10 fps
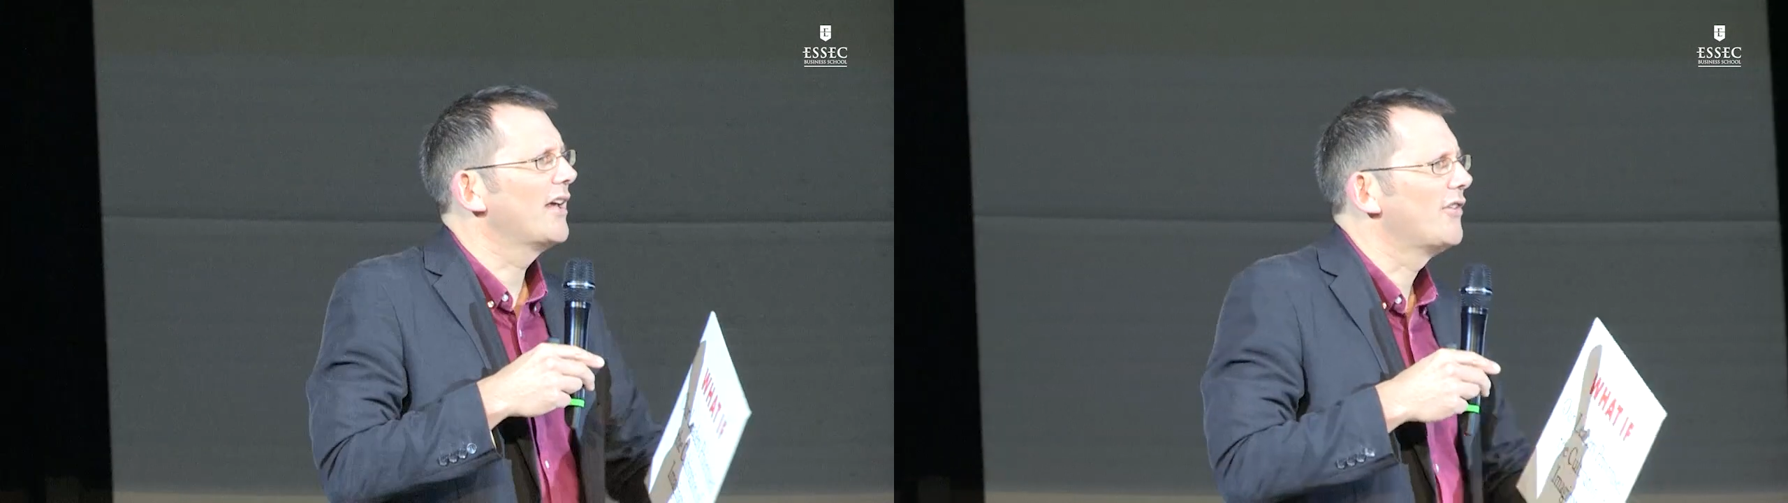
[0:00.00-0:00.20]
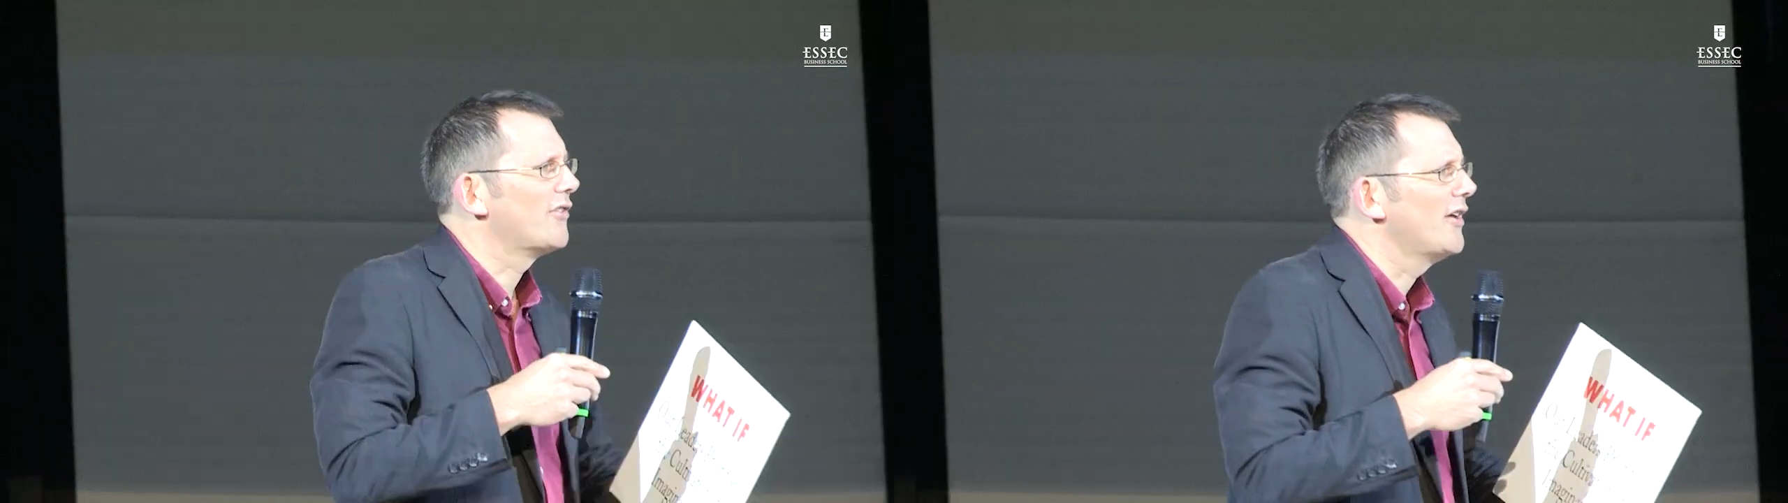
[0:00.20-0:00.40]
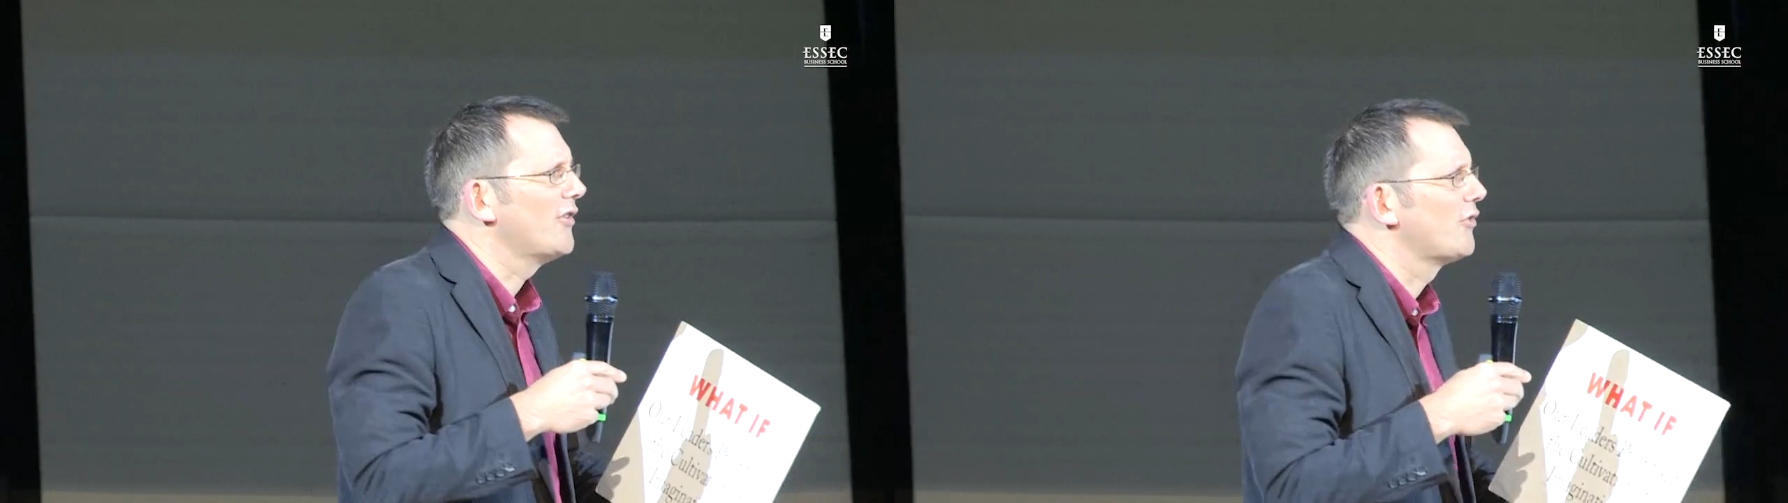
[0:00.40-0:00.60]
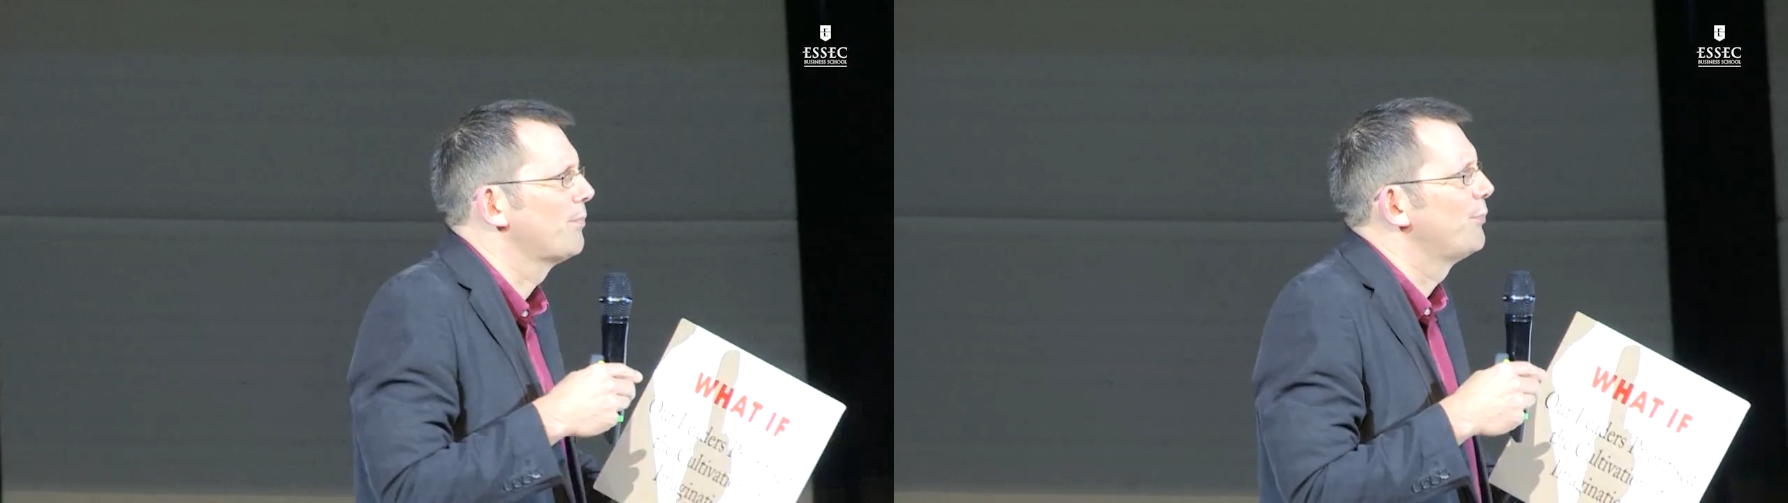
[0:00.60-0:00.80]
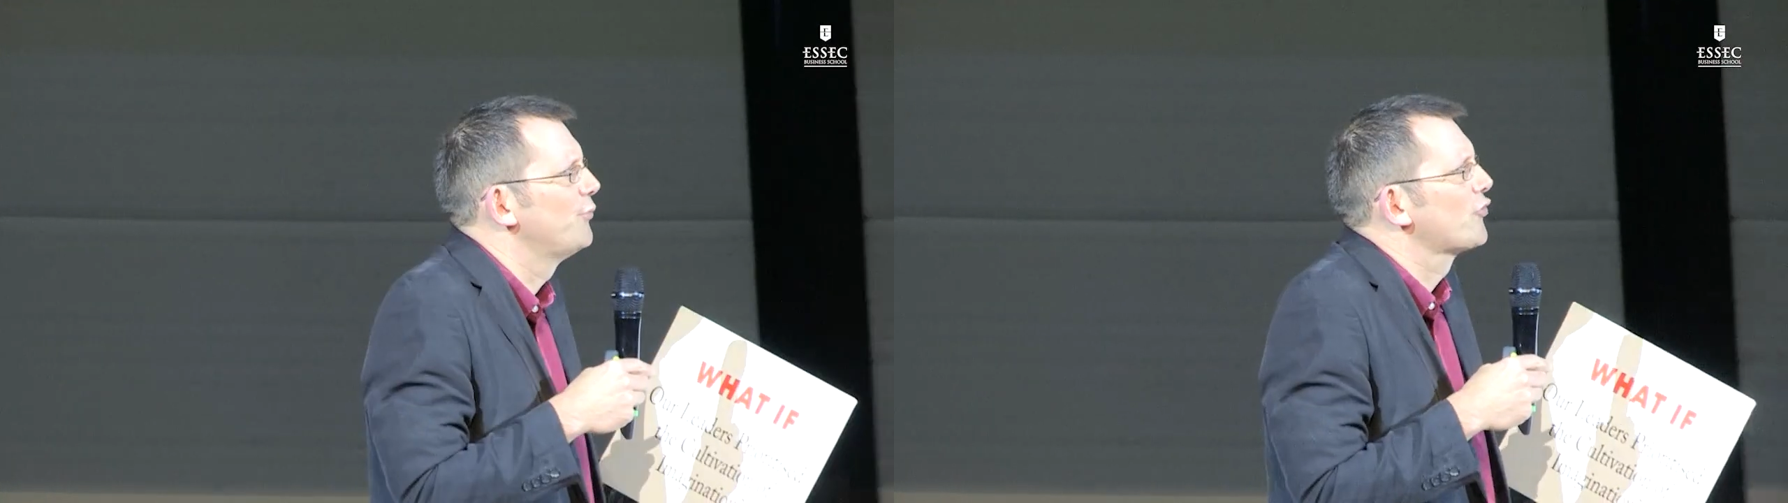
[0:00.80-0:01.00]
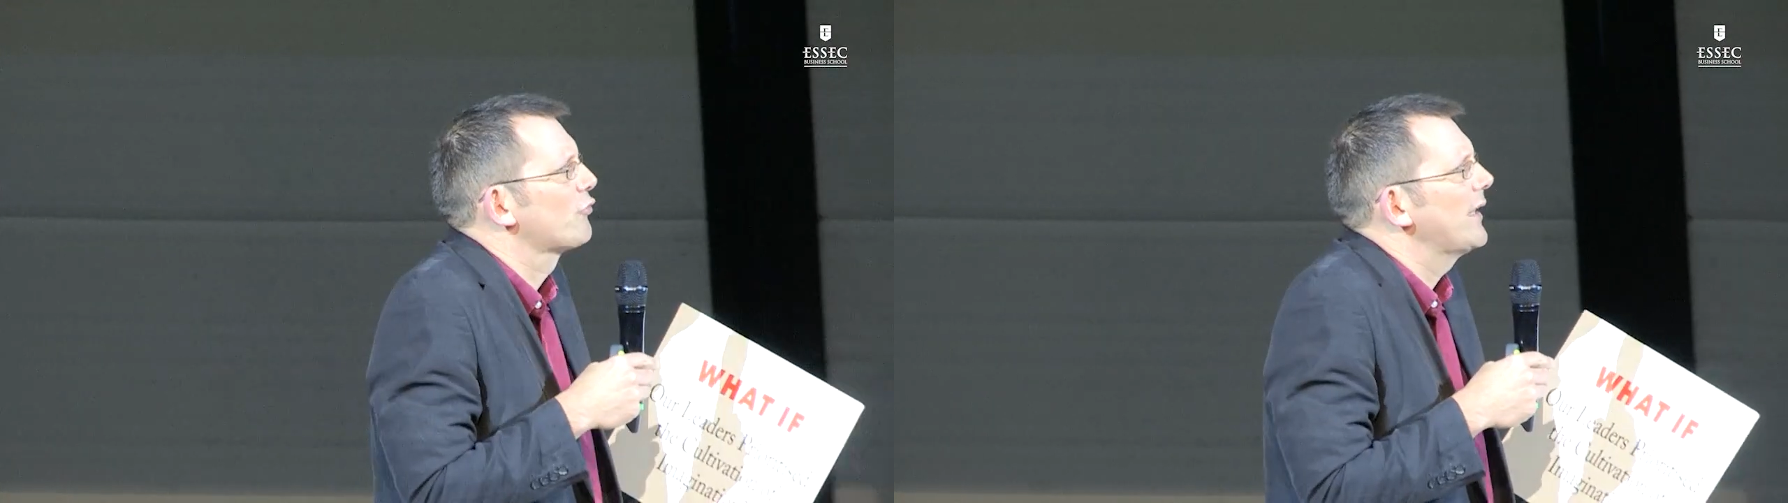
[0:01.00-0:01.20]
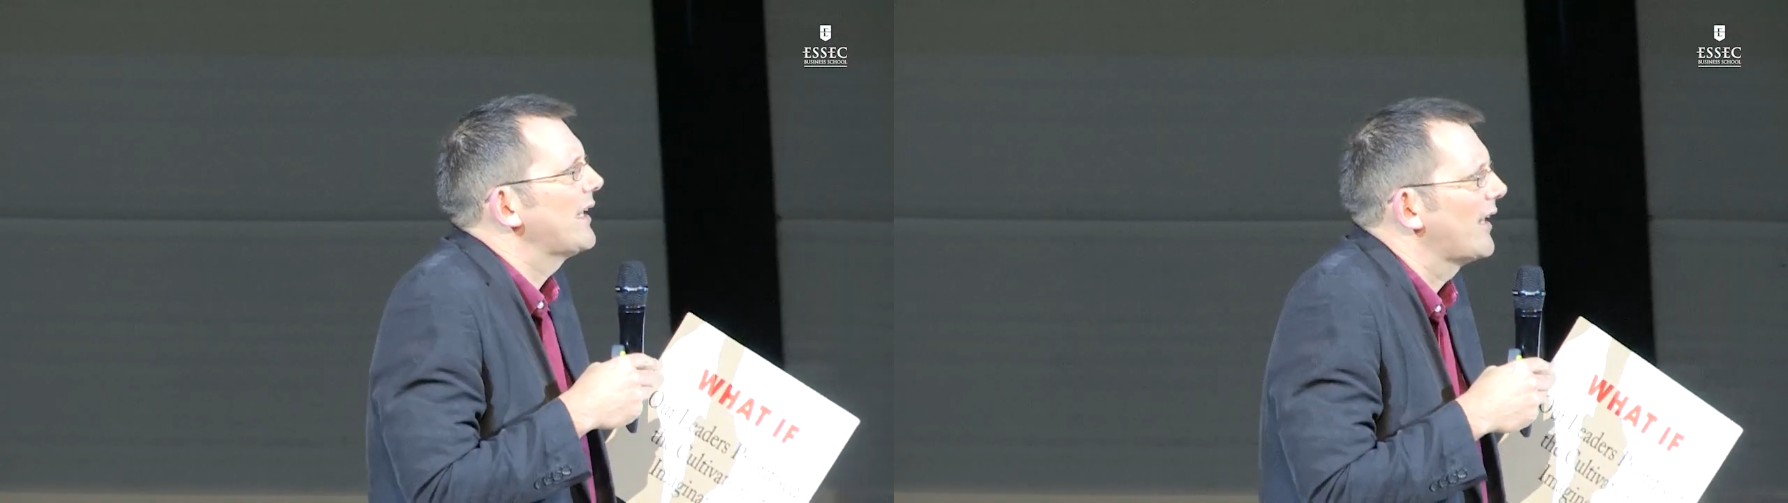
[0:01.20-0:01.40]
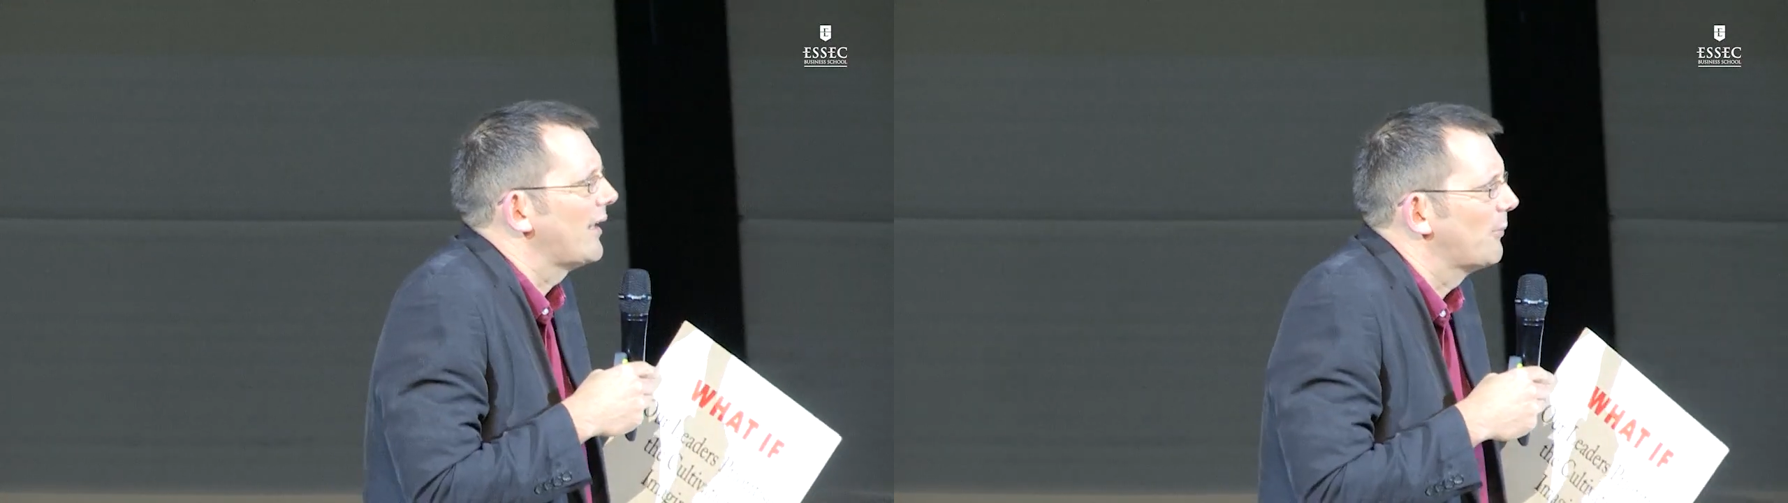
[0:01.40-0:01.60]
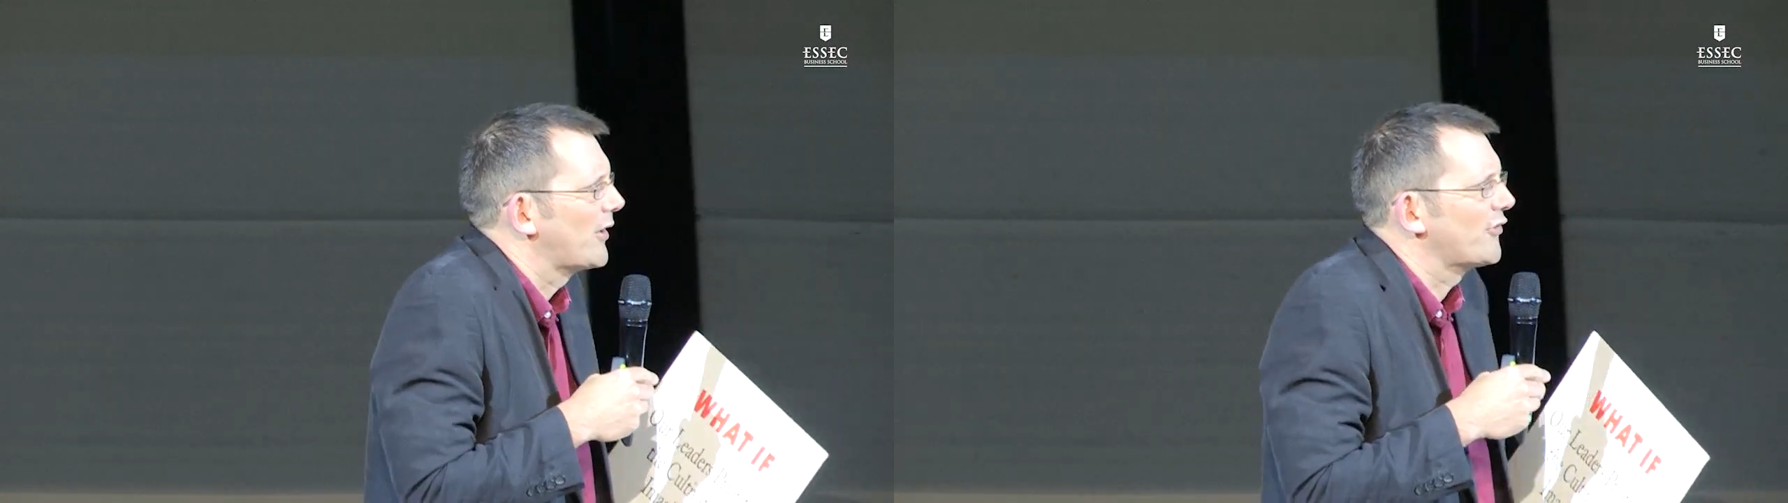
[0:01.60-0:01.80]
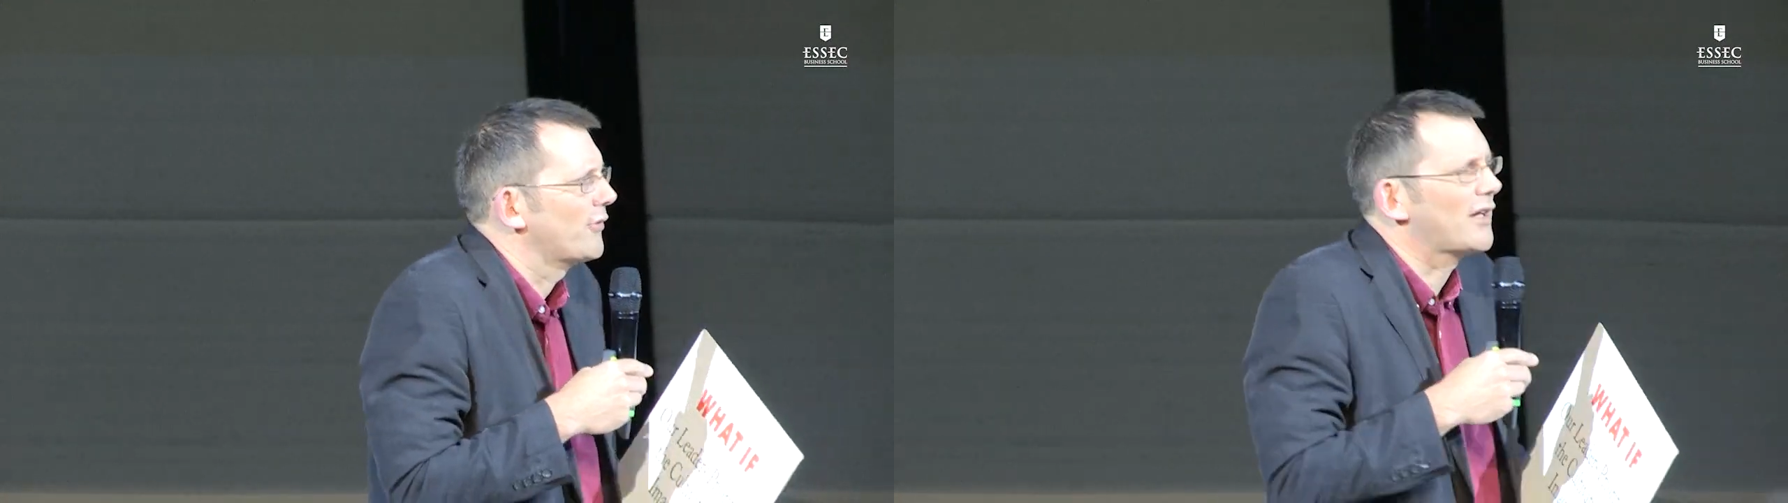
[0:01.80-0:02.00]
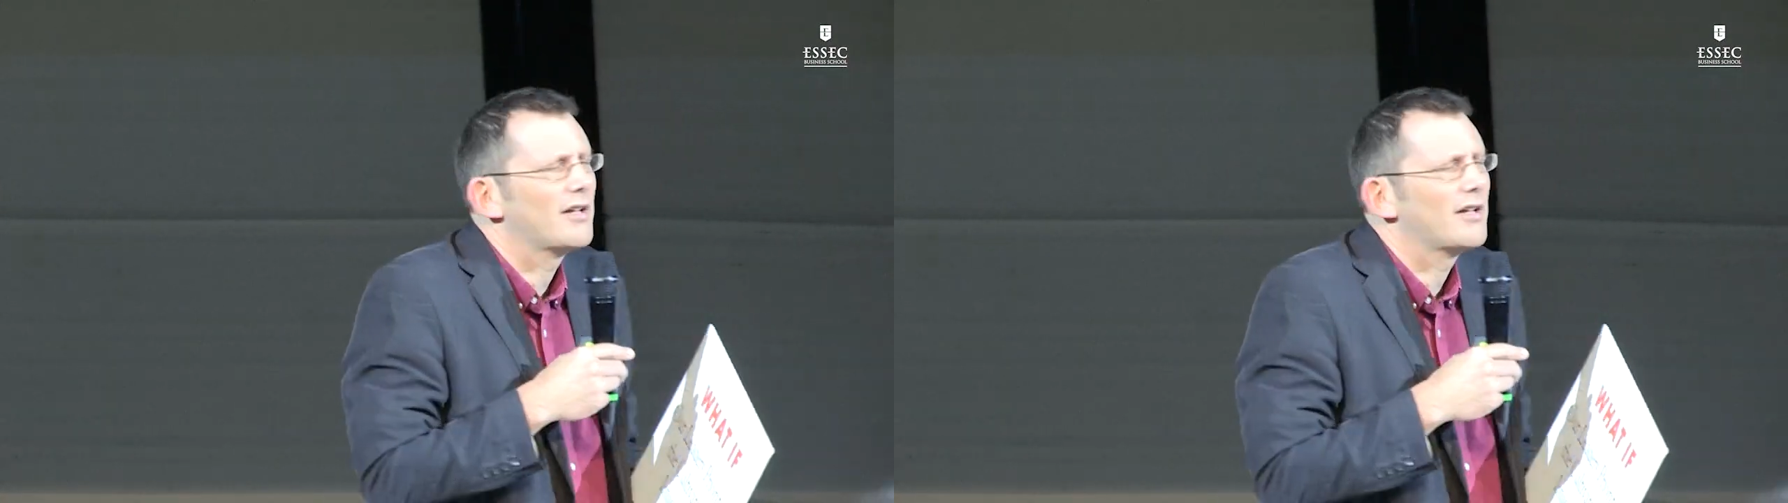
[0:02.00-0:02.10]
is, is shrinking because of